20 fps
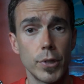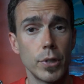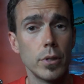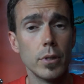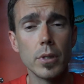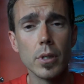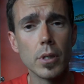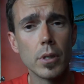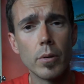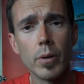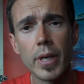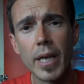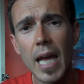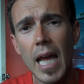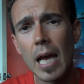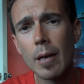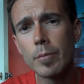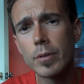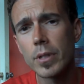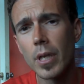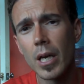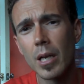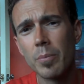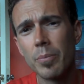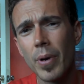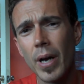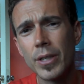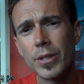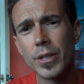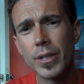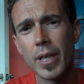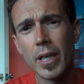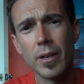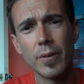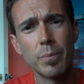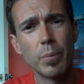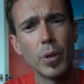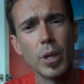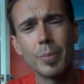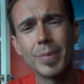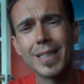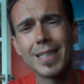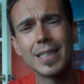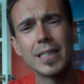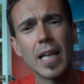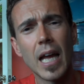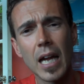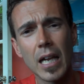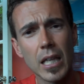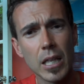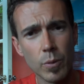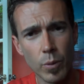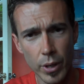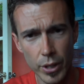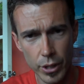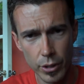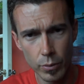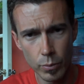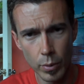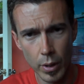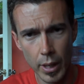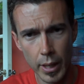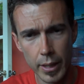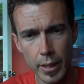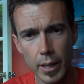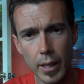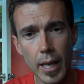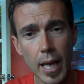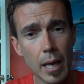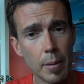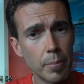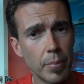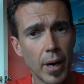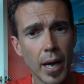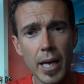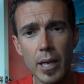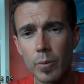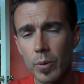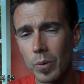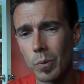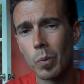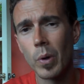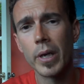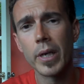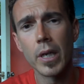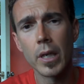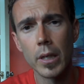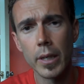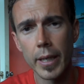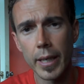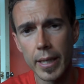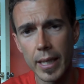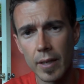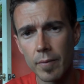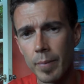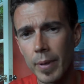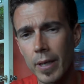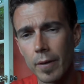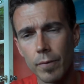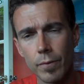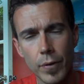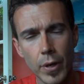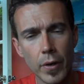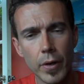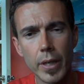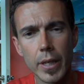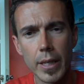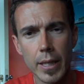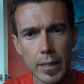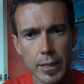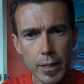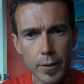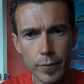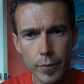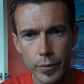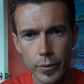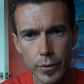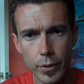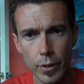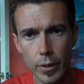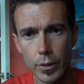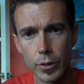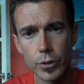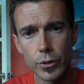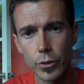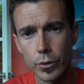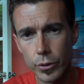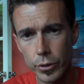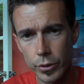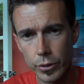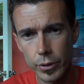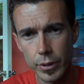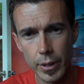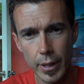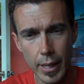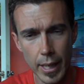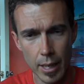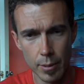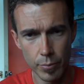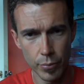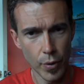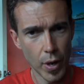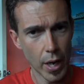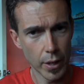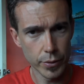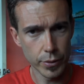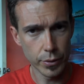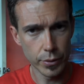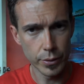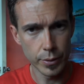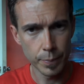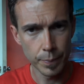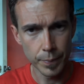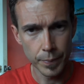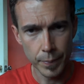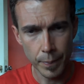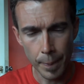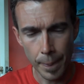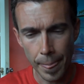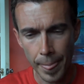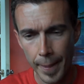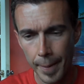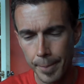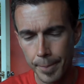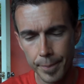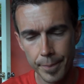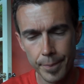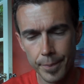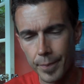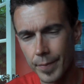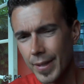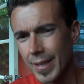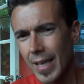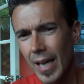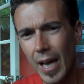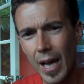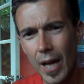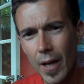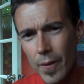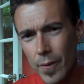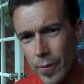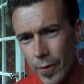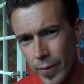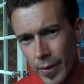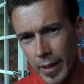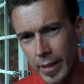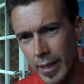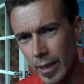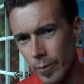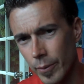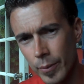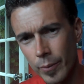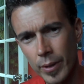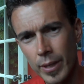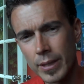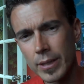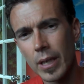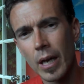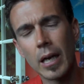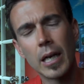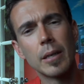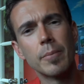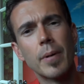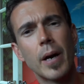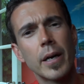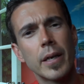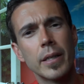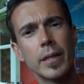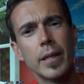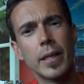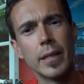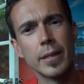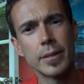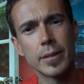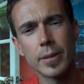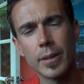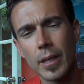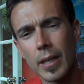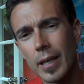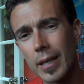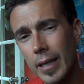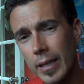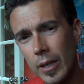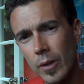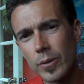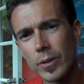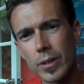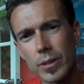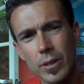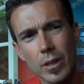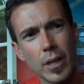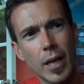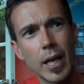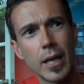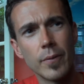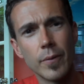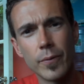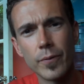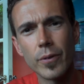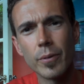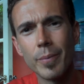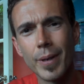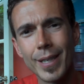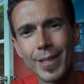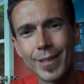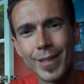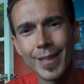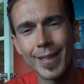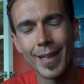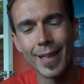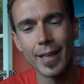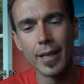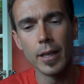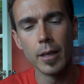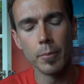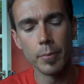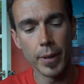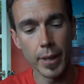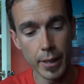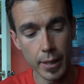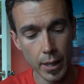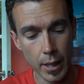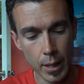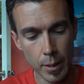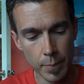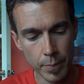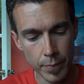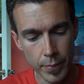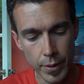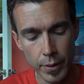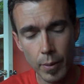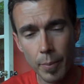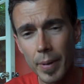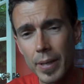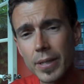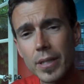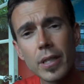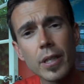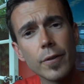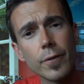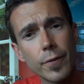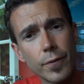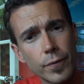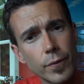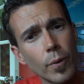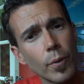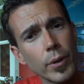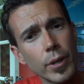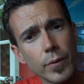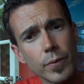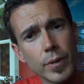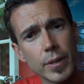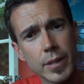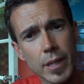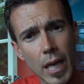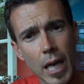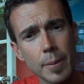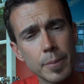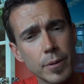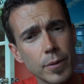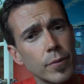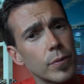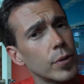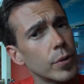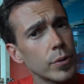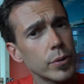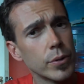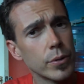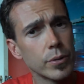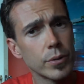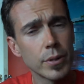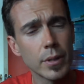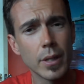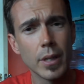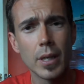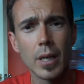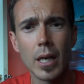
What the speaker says: You can go into Amazon and punch it in and pull up exactly what you want and buy it with one click. They've made it very easy for searchers and browsers. The other thing that we want to talk about in this, and I know this is a lot of information, but there are basically 4 different types of users.